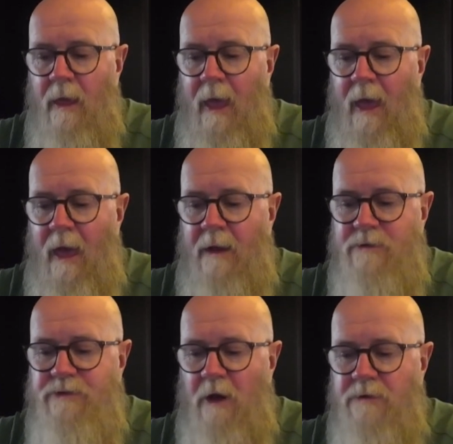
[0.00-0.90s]
And a
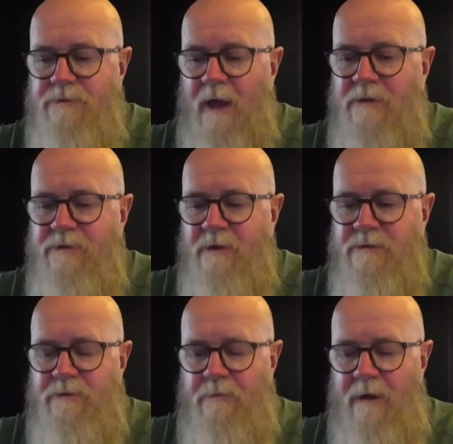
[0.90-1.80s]
Shell station
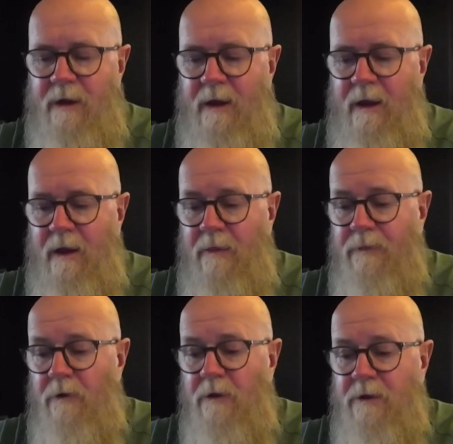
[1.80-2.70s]
is
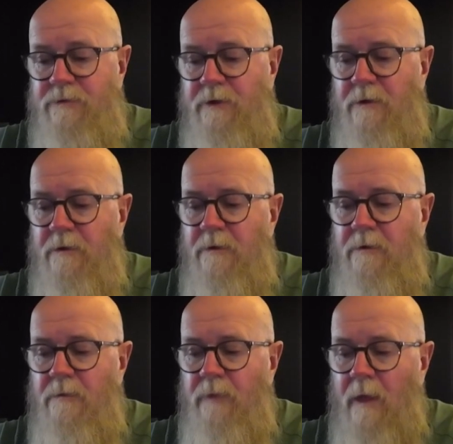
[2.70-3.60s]

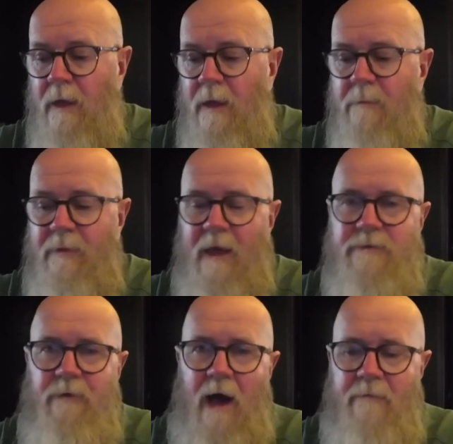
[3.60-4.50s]
$3.32, but
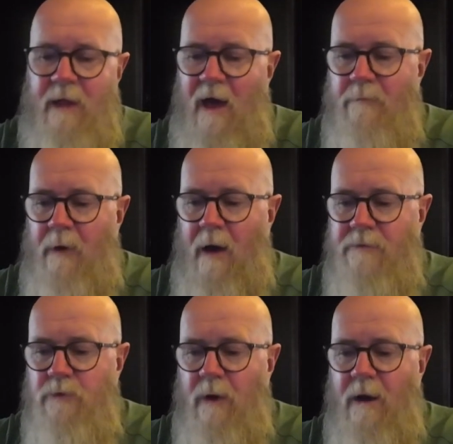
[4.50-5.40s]
that's 5.5
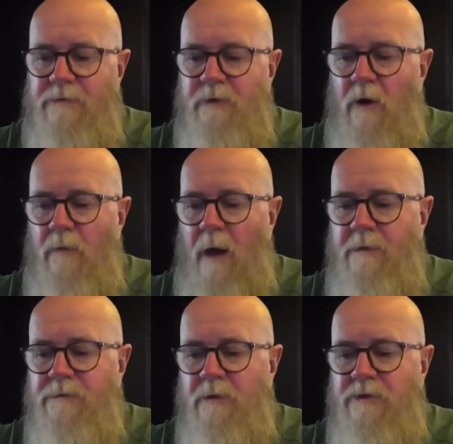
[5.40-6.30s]
miles away. So I'm
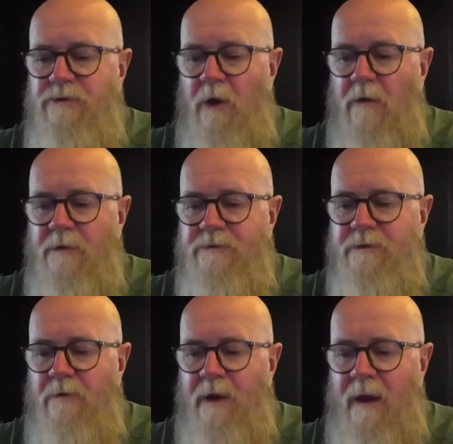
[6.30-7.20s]
just going to show you this
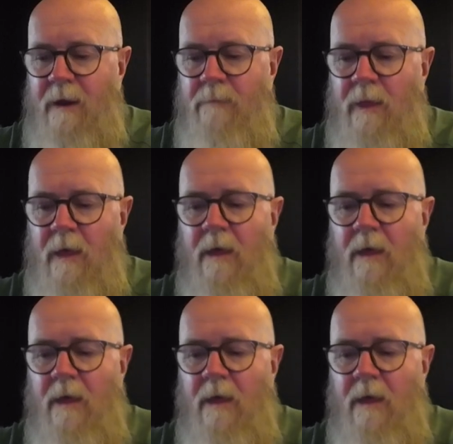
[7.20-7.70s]
screen.